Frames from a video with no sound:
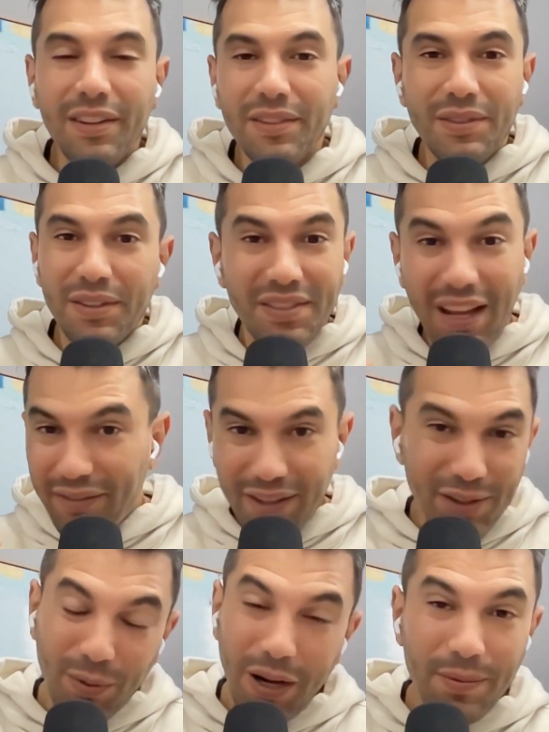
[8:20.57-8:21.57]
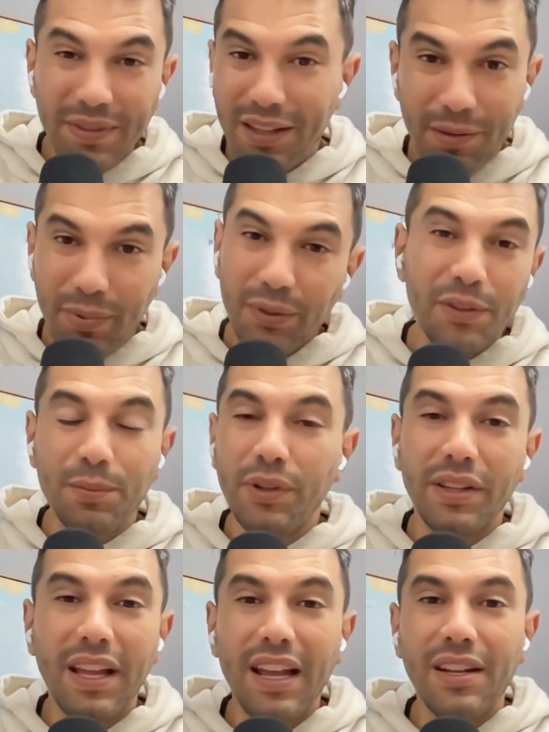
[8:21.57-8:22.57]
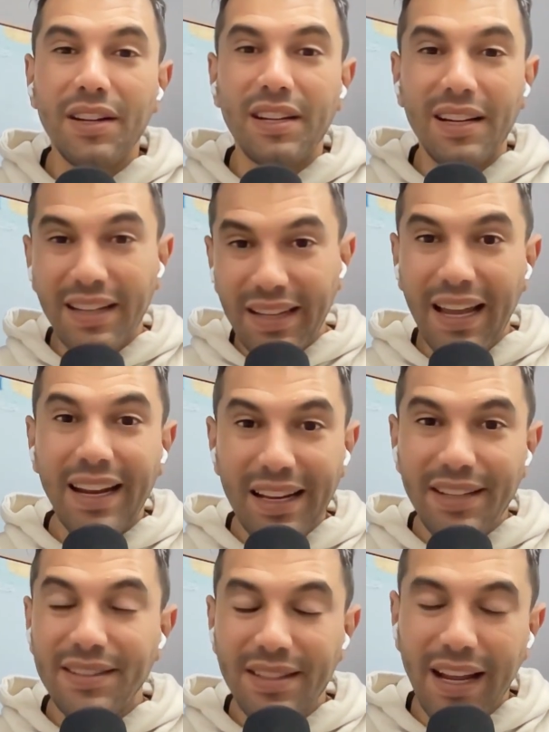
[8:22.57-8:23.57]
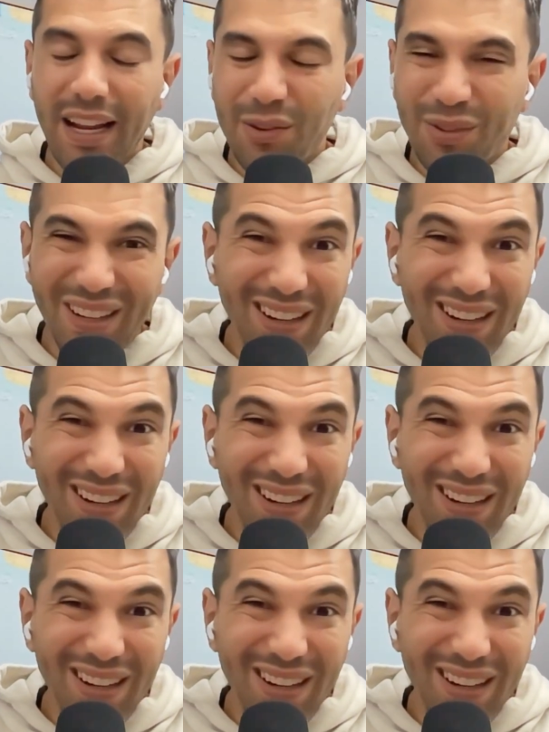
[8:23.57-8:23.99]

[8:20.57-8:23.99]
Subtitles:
You're saving the 20% that the builder's putting there. You're going to get instant equity.